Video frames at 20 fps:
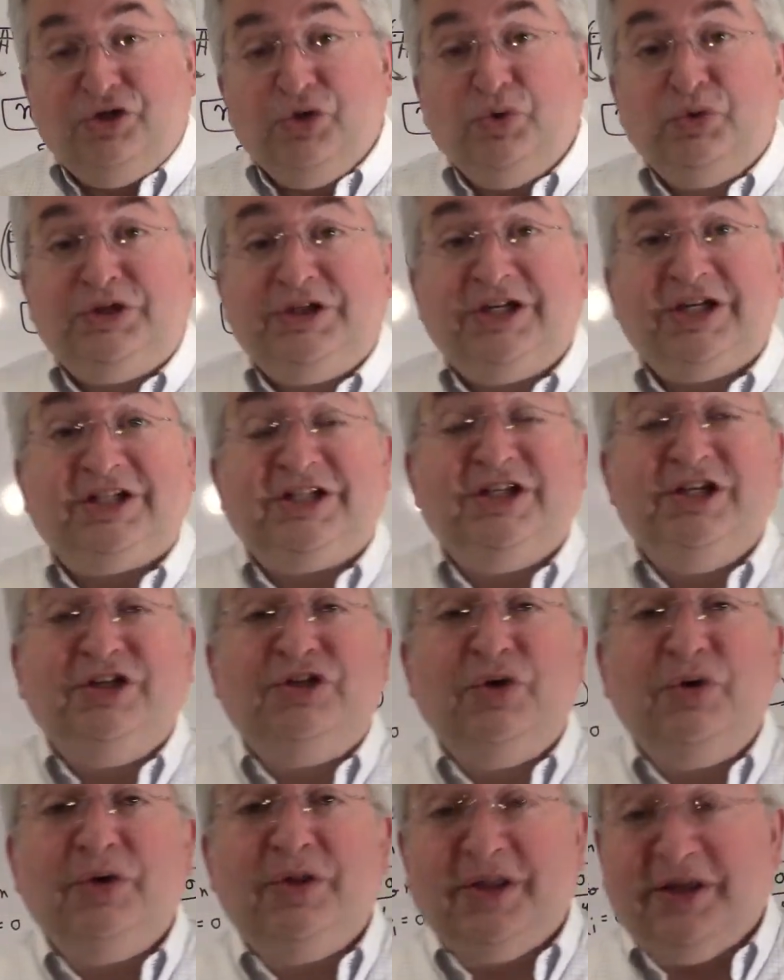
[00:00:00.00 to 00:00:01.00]
do
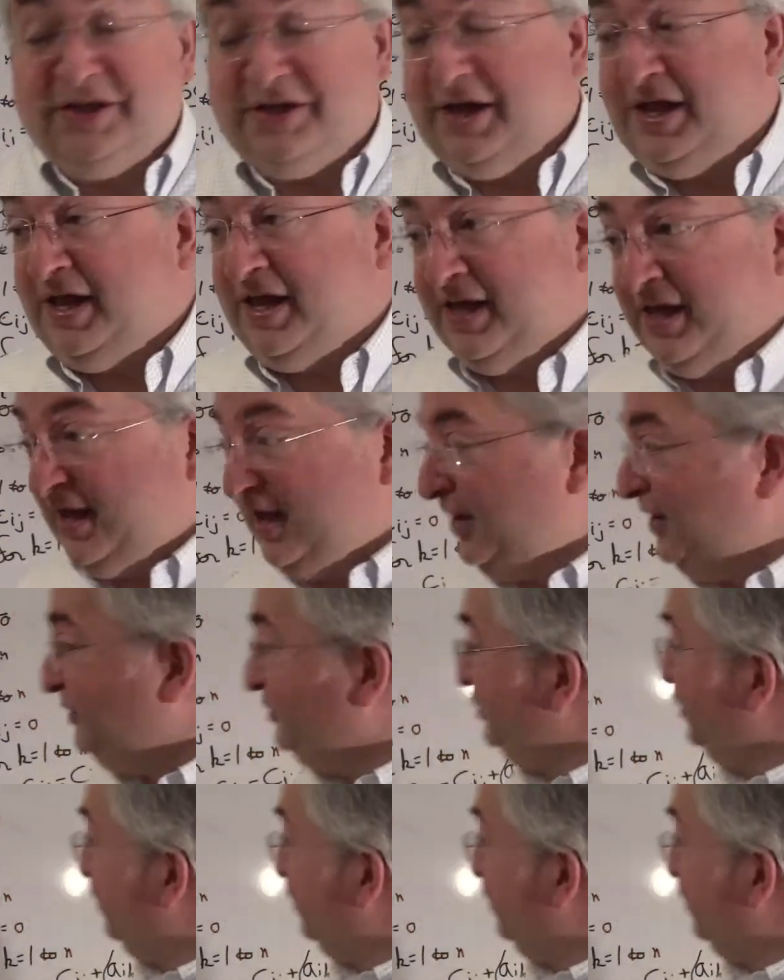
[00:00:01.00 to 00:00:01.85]
62. Here's a